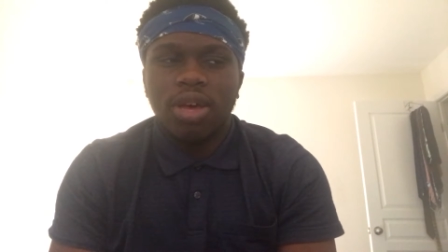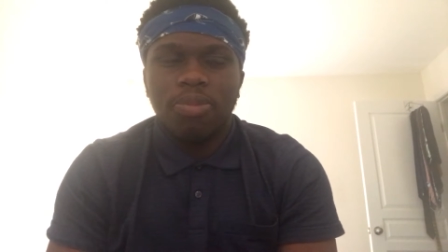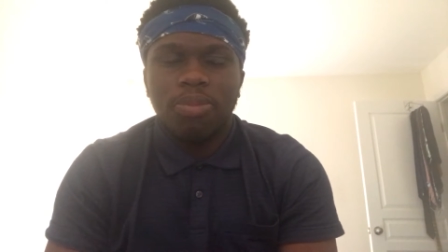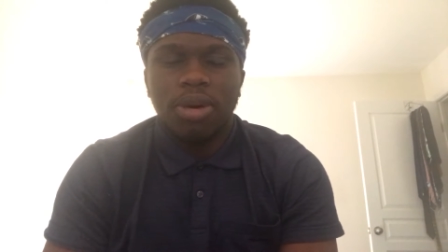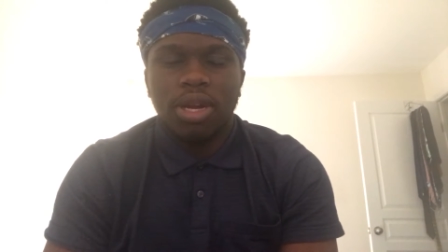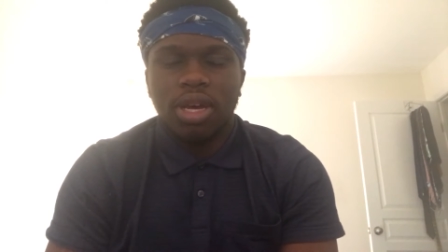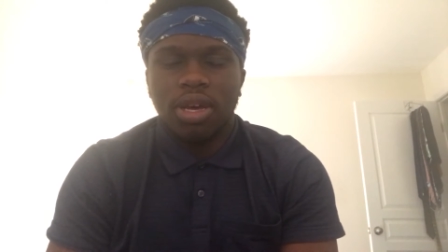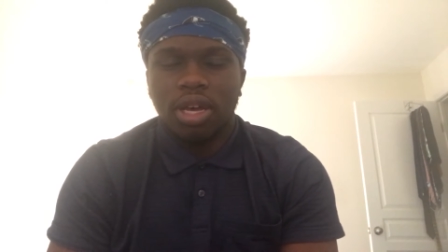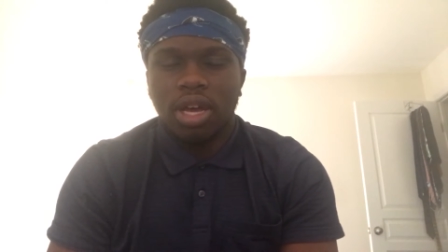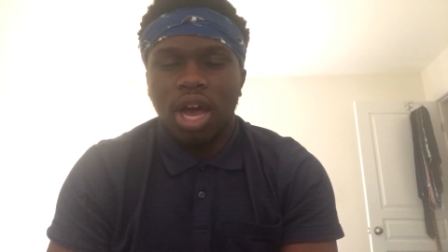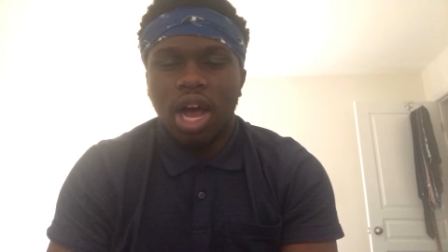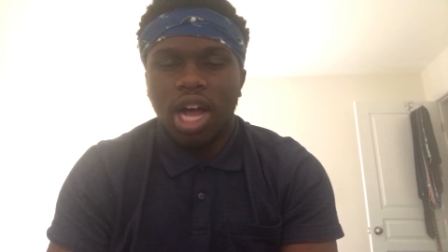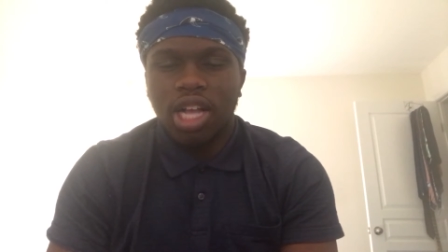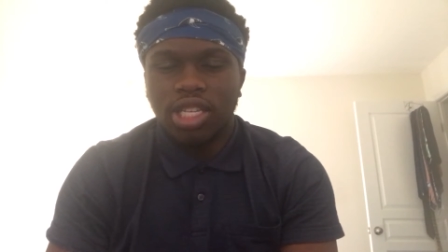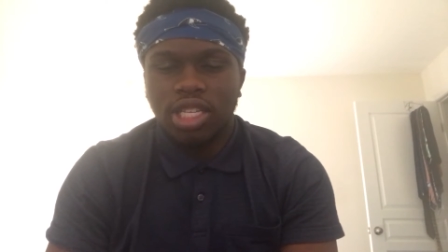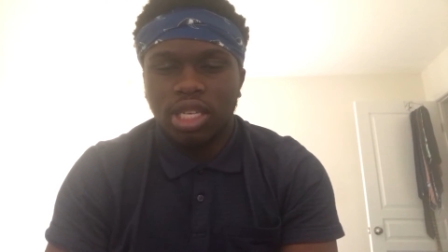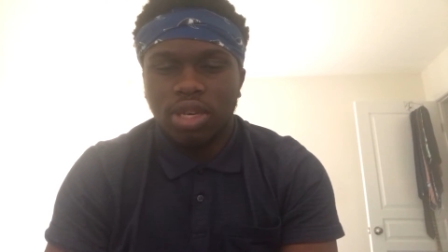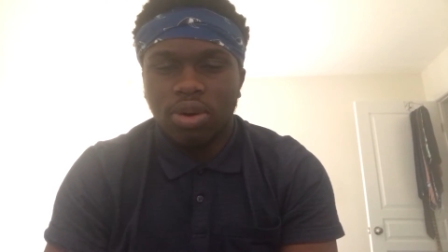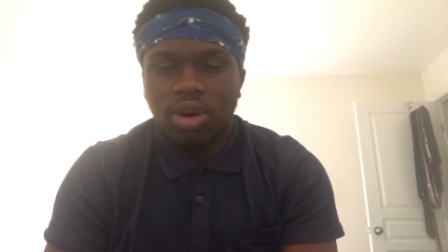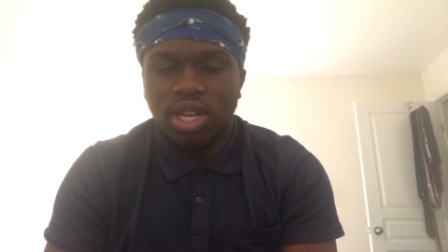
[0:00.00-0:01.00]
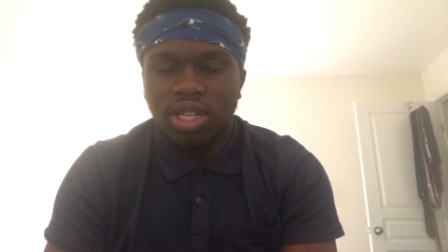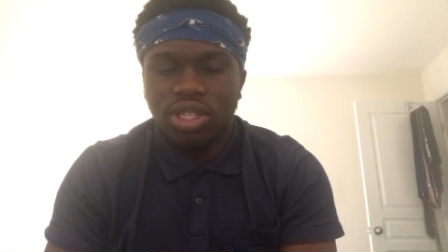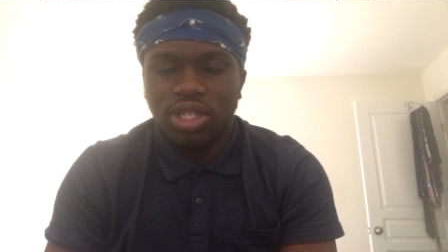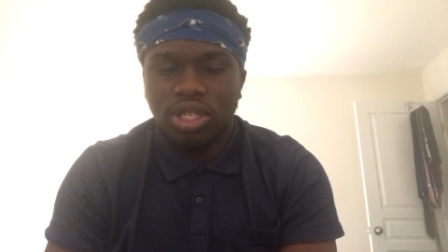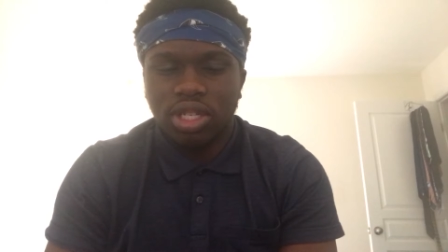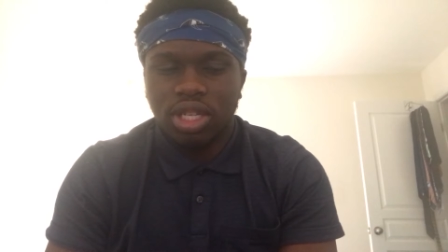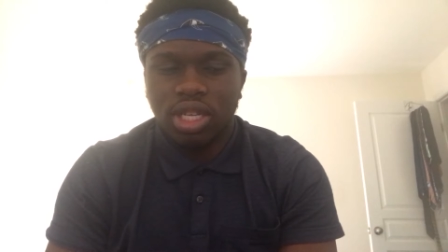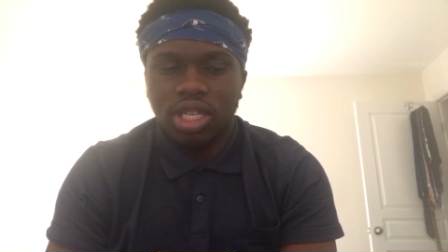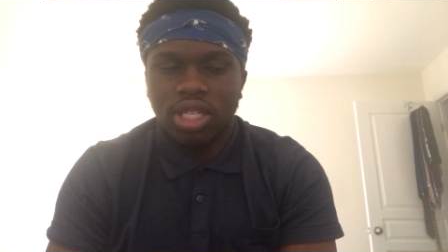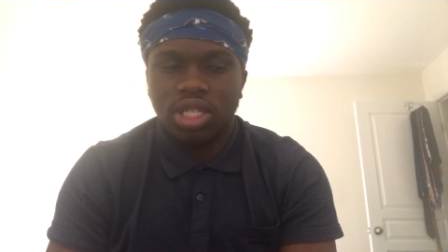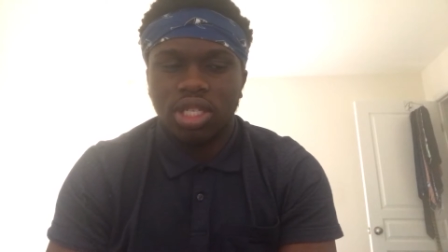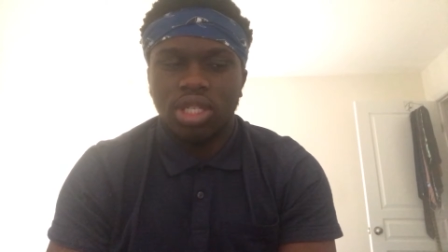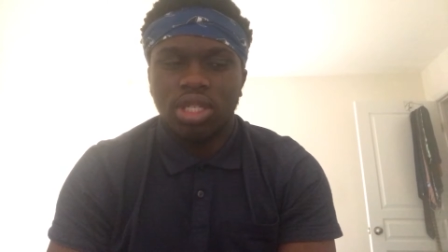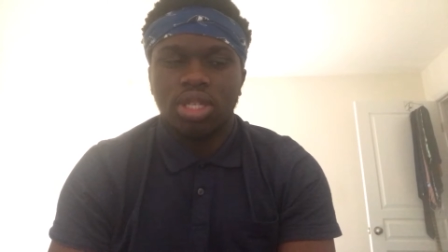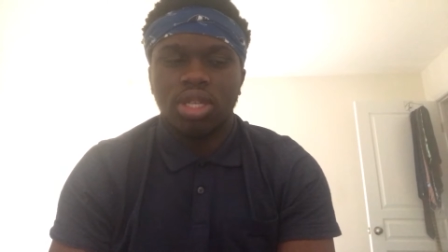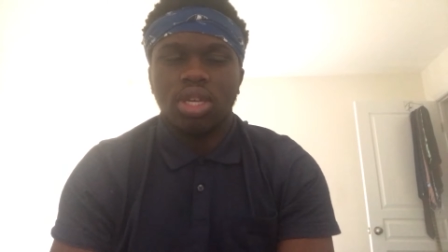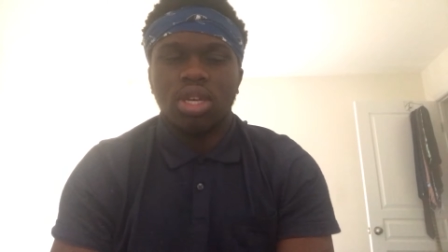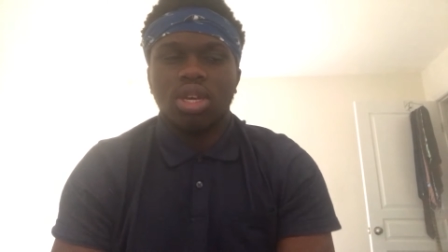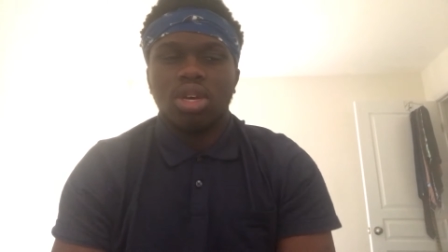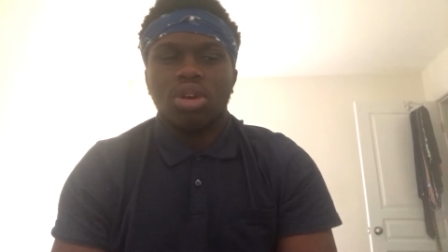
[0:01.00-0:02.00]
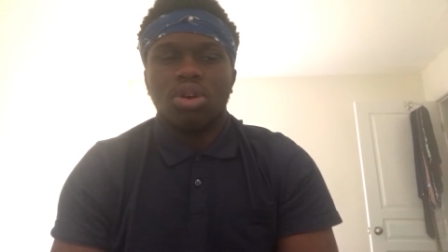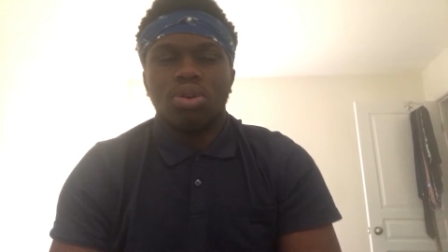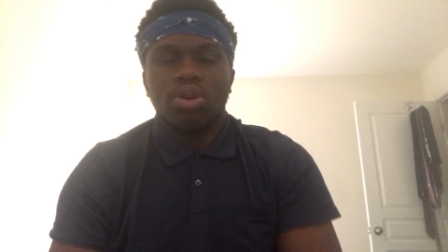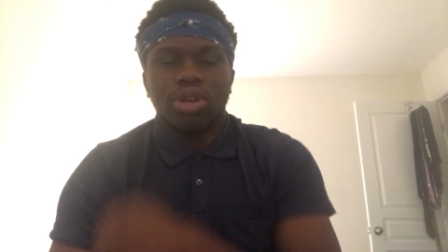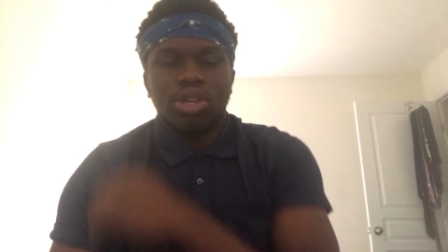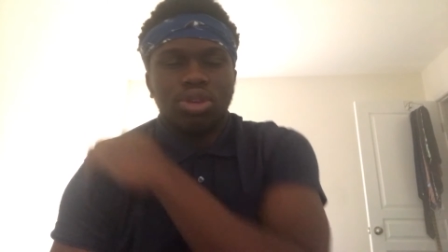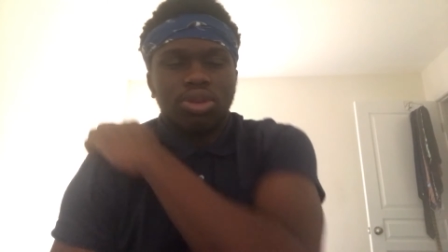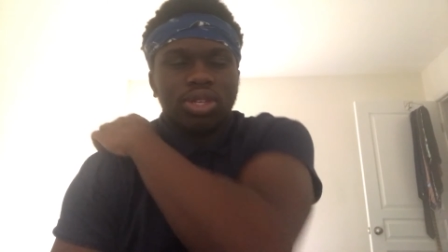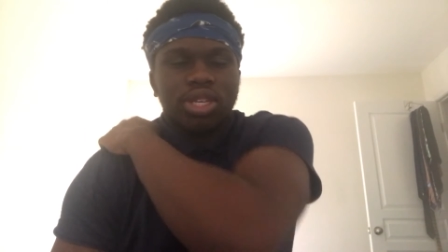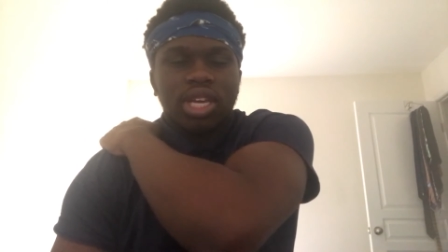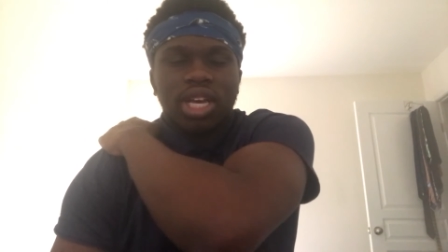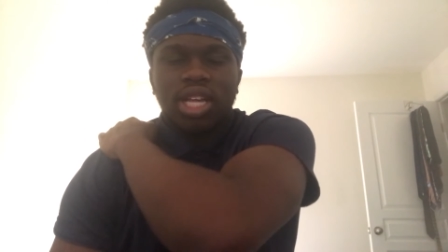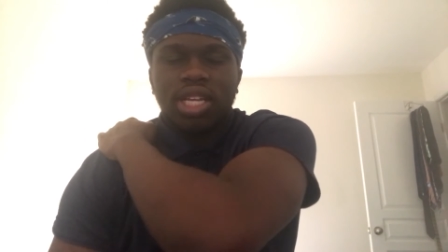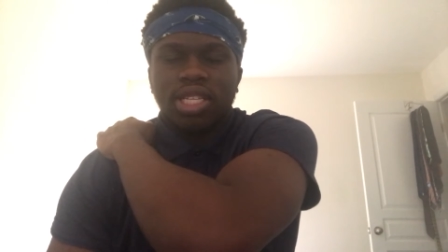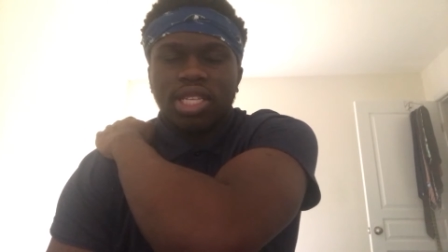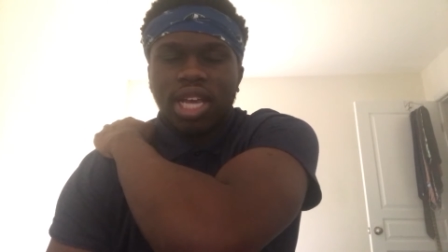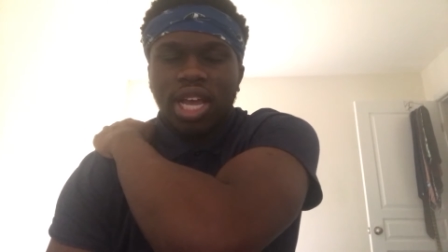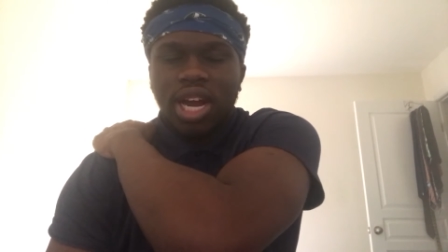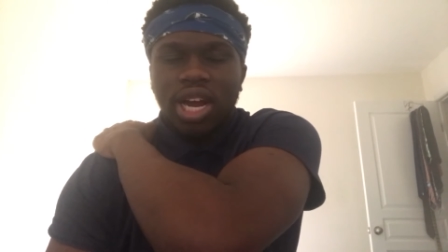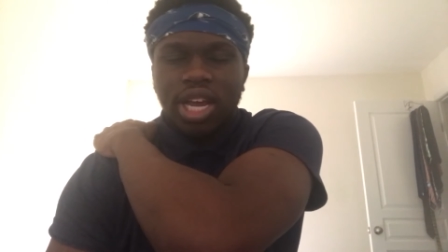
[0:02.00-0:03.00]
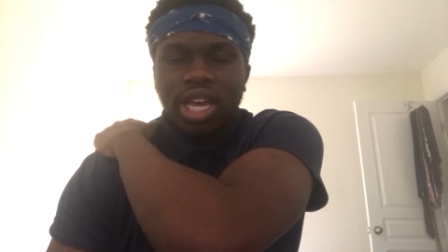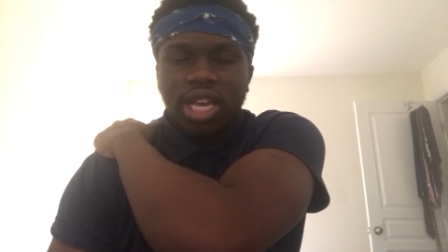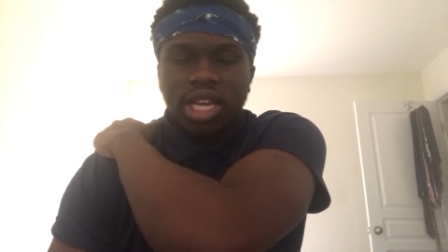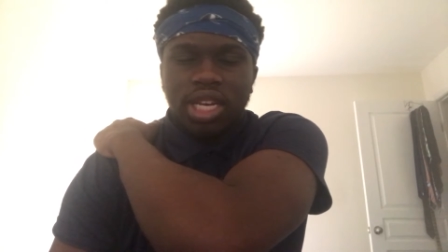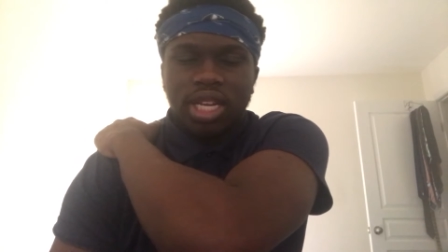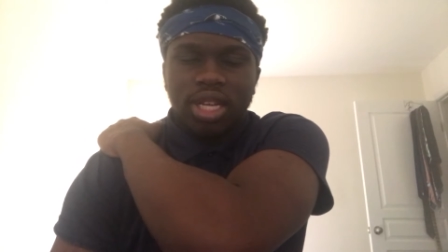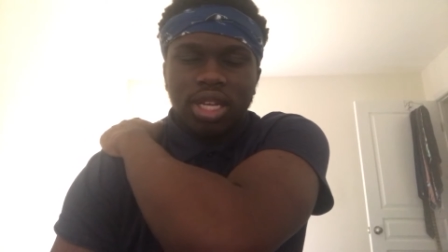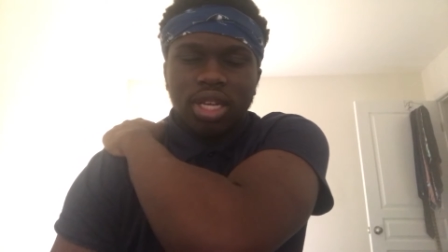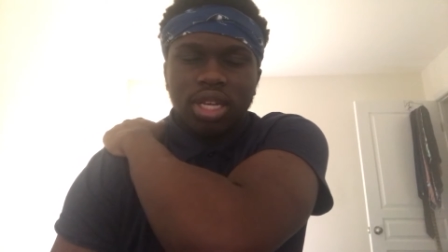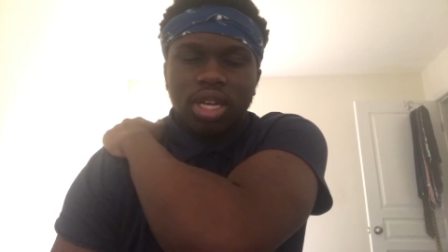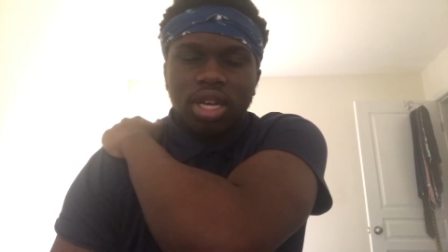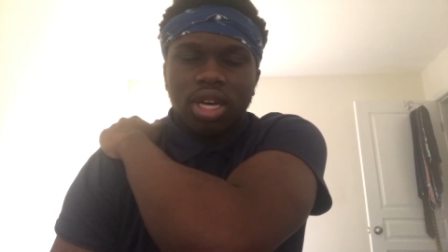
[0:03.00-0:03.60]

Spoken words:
But a consequentialist or utilitarian